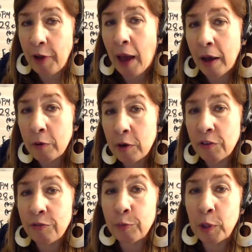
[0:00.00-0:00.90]

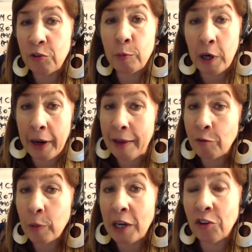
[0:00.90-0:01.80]
Congress, which where I have a
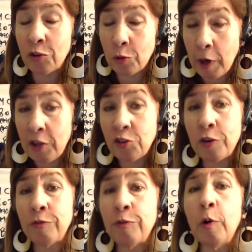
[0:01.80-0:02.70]

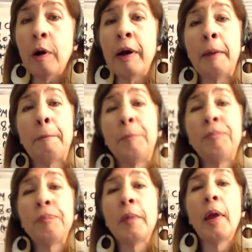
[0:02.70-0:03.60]
registration for it.
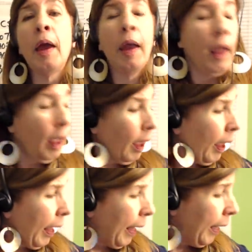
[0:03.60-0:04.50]

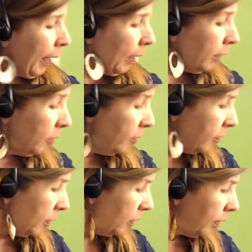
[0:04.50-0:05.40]
And
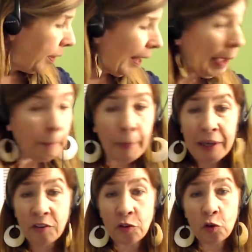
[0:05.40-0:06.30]
at my
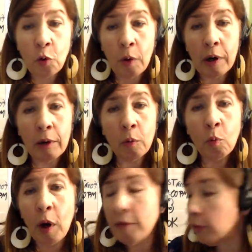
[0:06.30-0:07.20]
store,
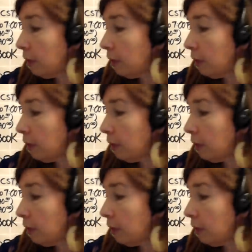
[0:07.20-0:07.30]
one of the